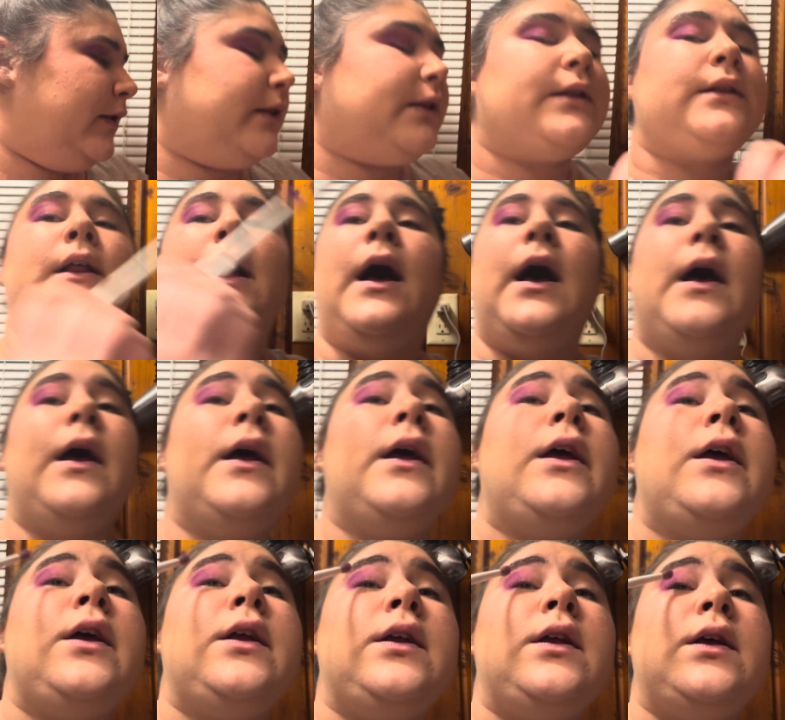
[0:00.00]
that
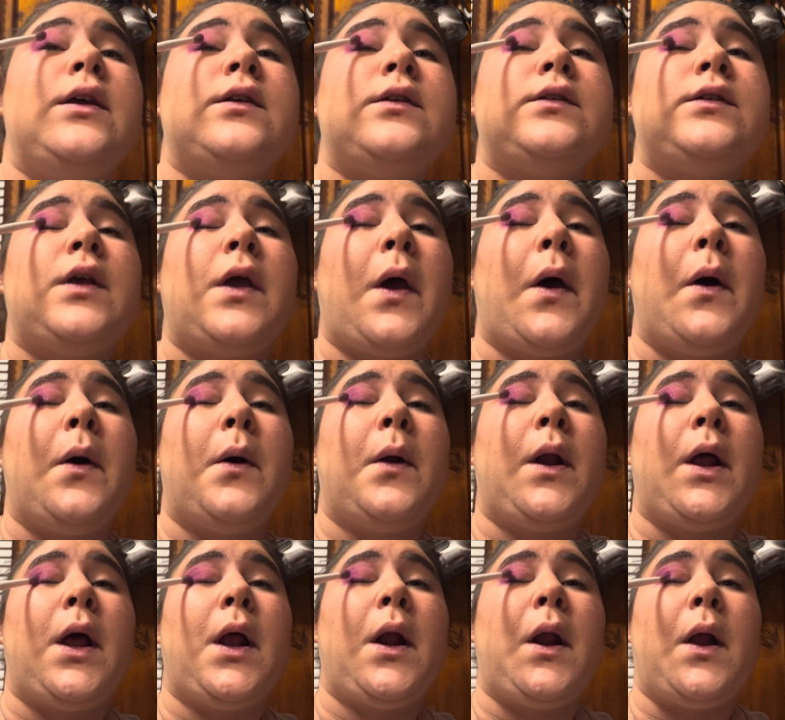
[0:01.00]
it is
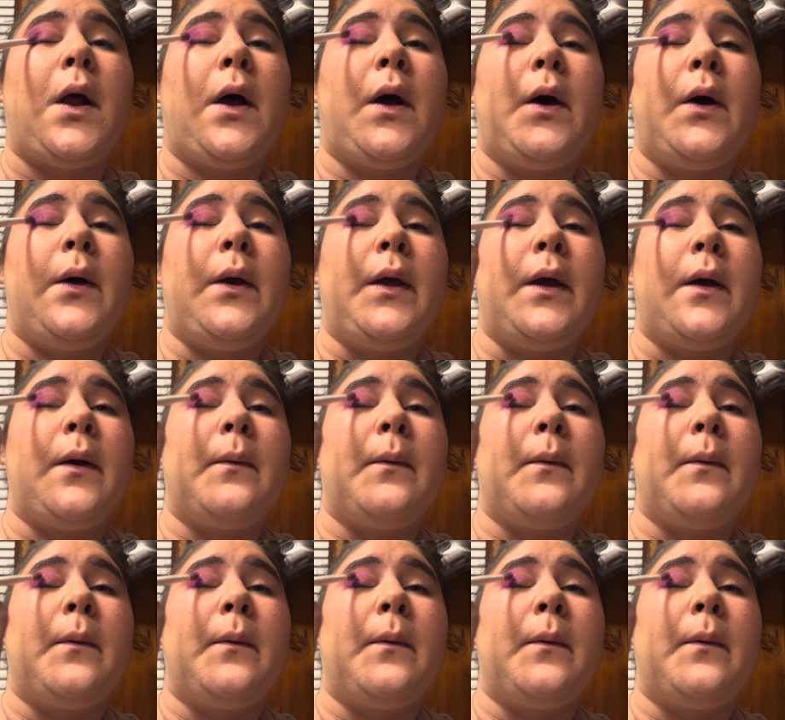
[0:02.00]
coated. Oh yeah.